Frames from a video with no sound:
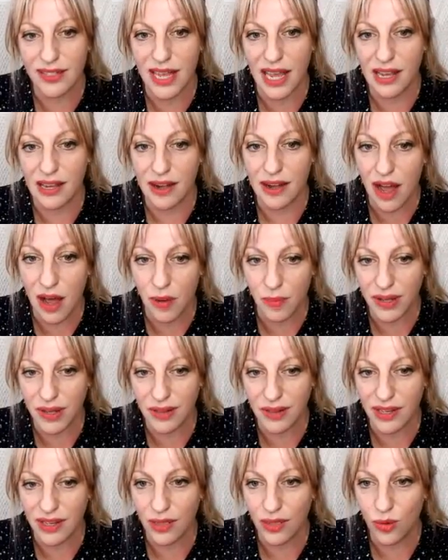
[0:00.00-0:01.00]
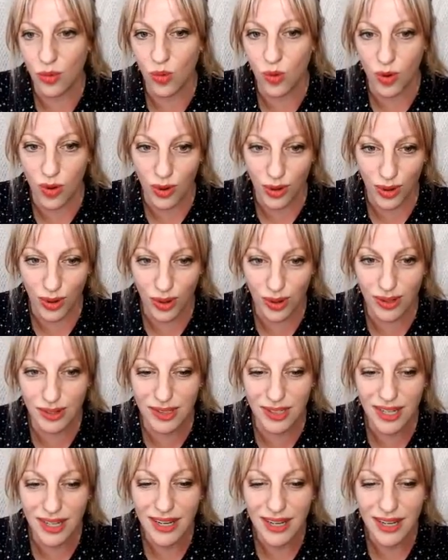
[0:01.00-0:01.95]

economically in the world.